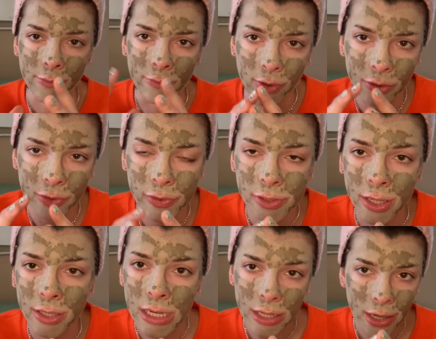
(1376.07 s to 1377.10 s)
Virgo sun.
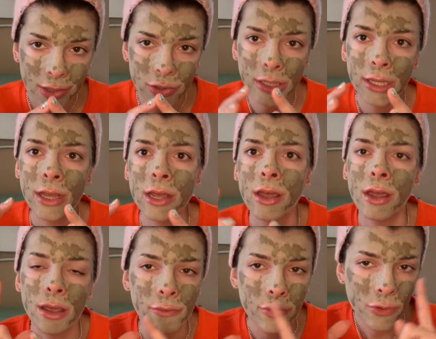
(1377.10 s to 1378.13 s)
He actually,
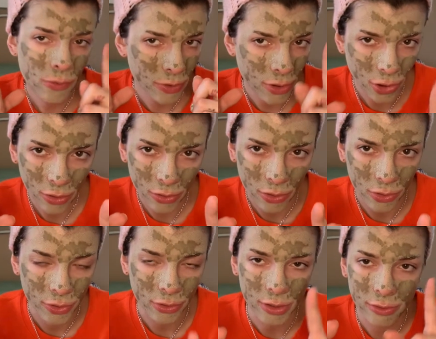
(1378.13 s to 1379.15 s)
if you recall,
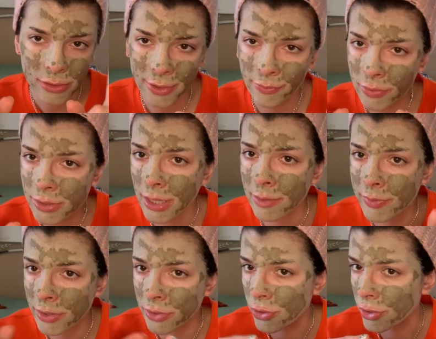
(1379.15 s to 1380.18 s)
there are several times
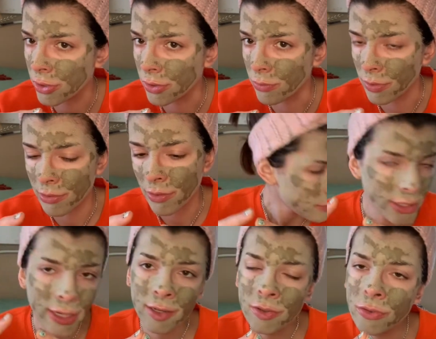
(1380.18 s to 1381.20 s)
in the show where
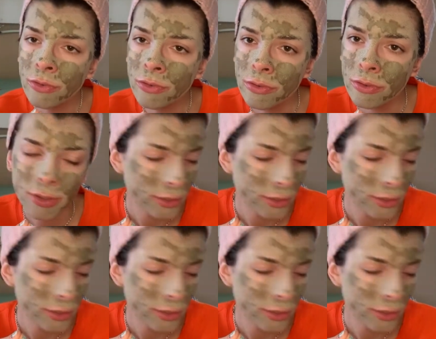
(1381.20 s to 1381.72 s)
Kendall